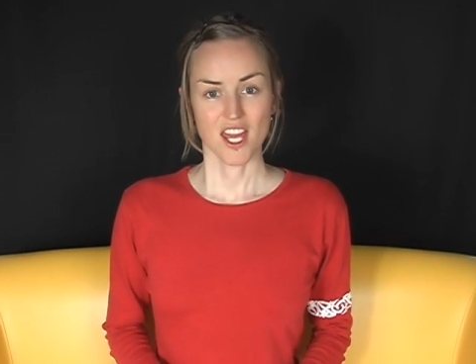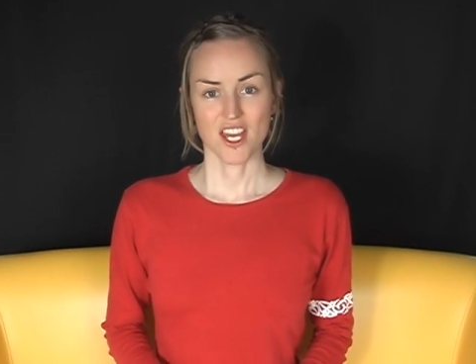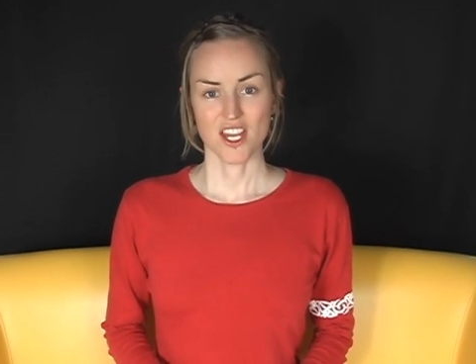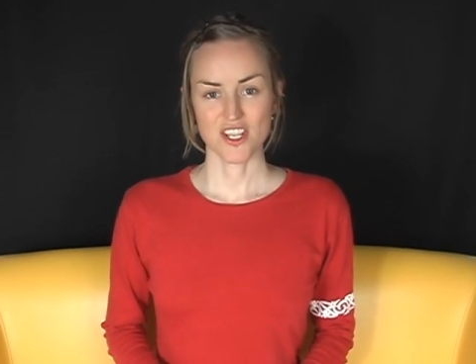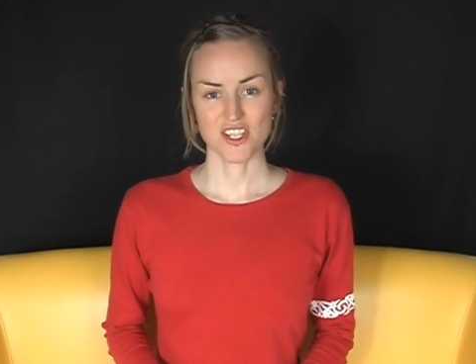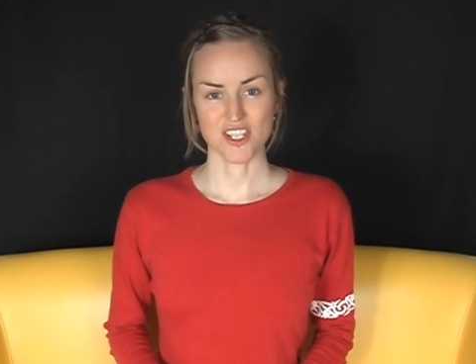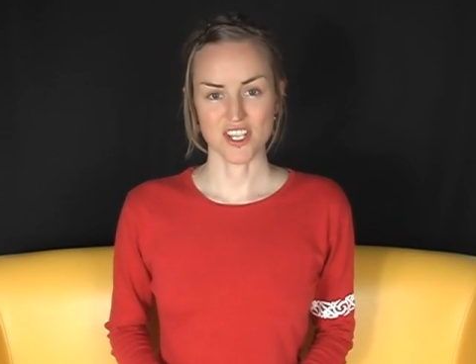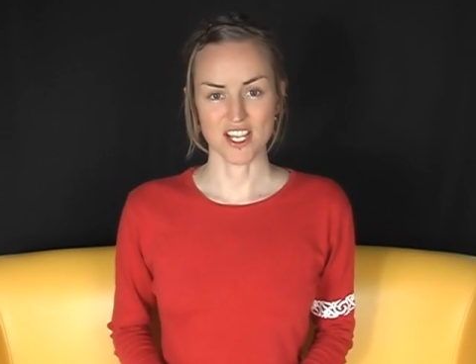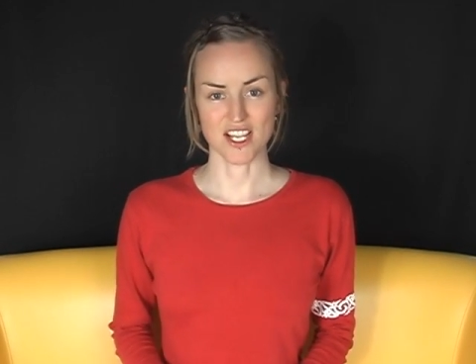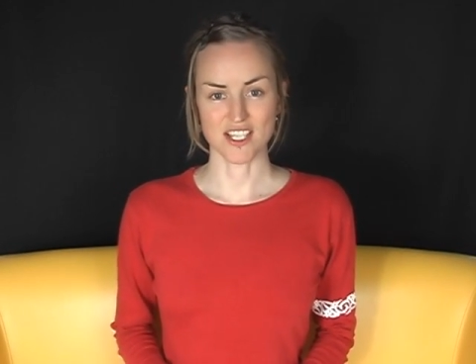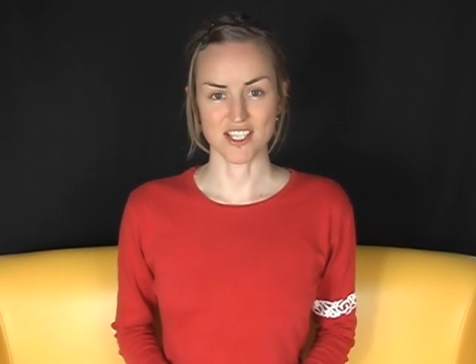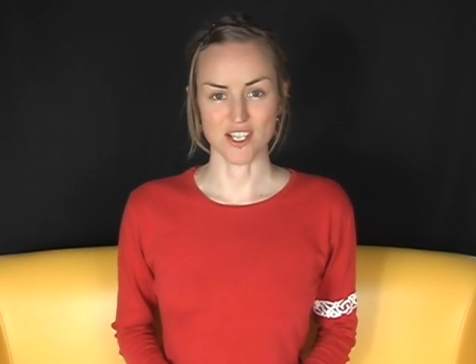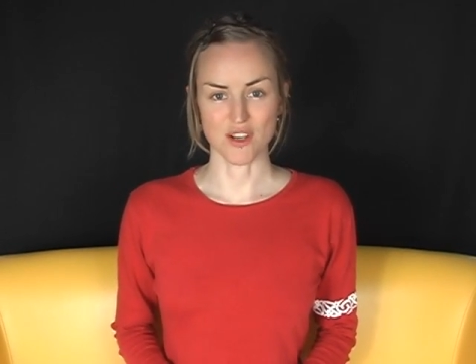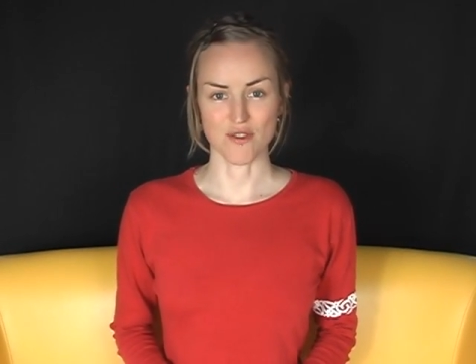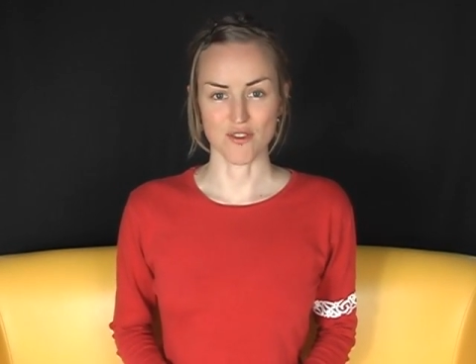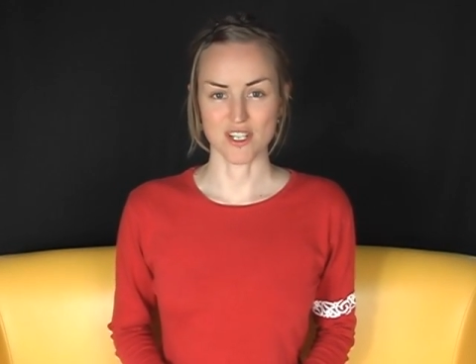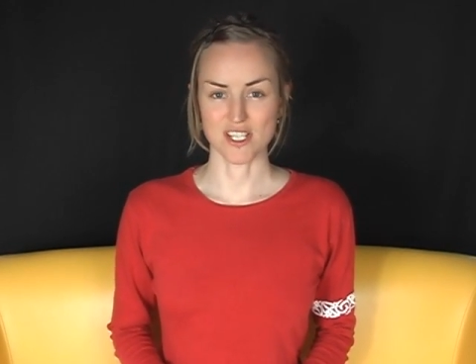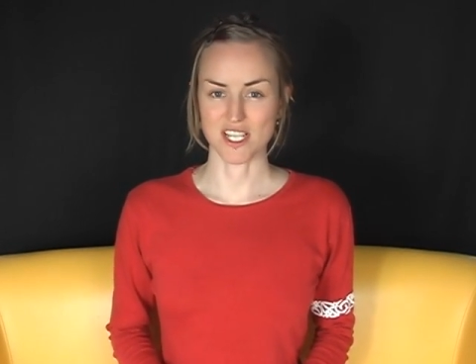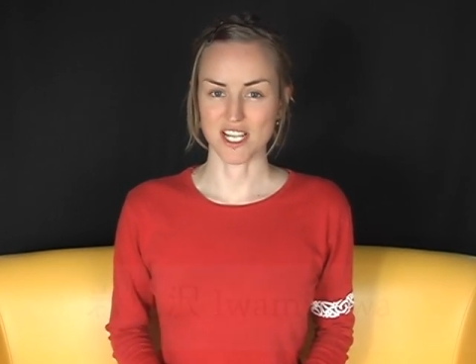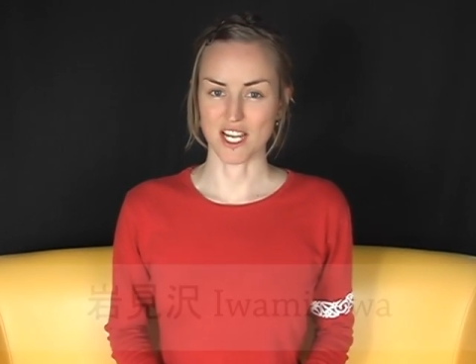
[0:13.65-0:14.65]
She's
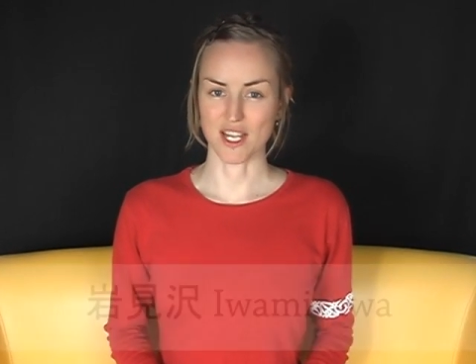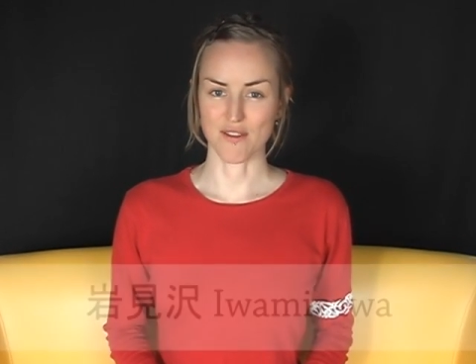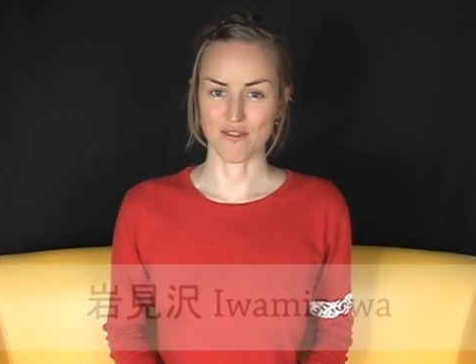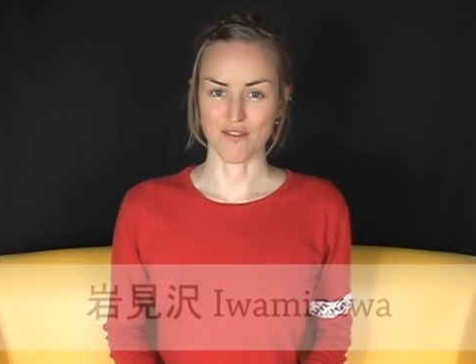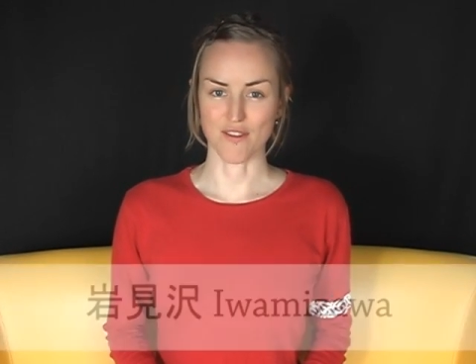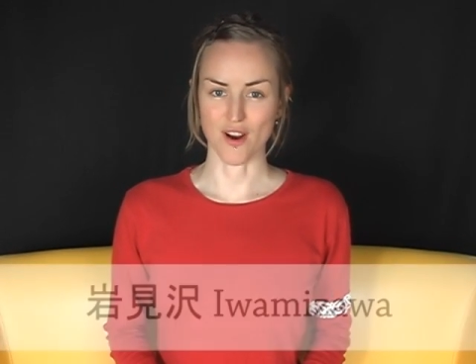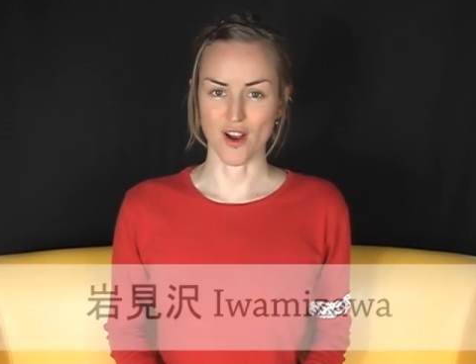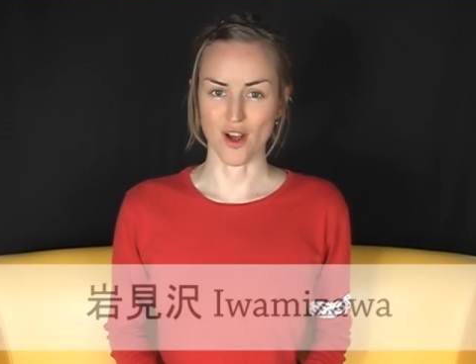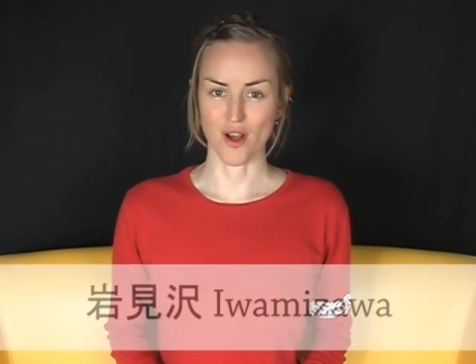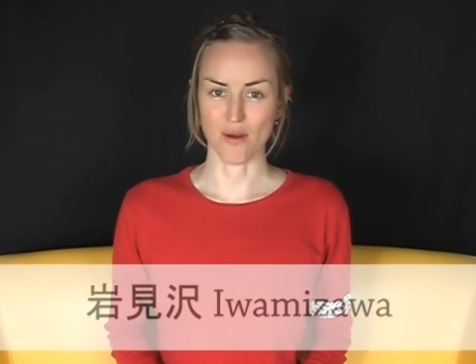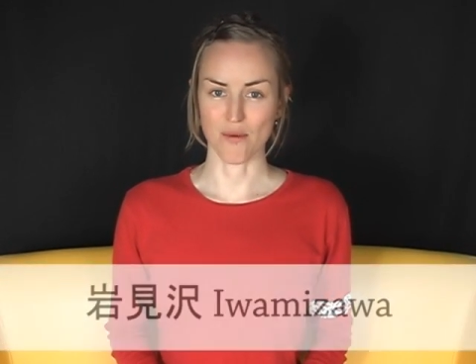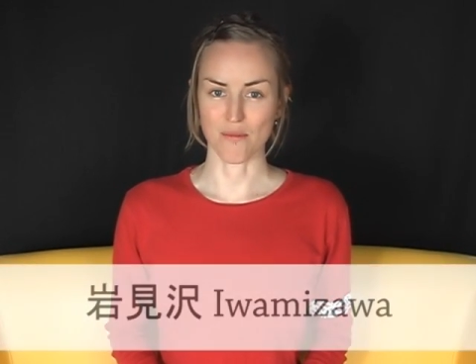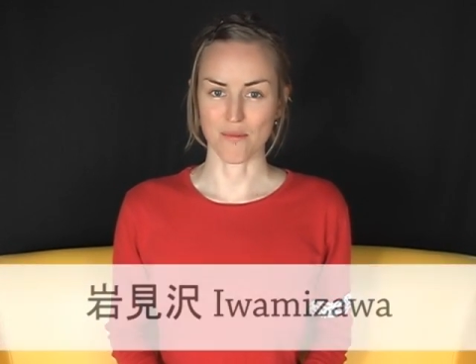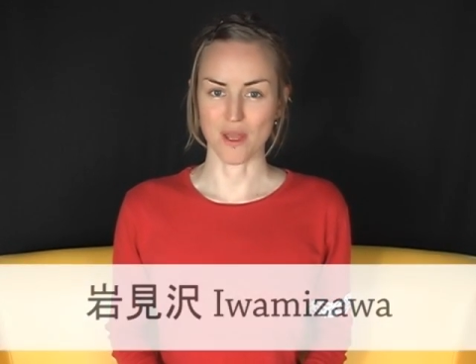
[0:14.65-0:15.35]
originally from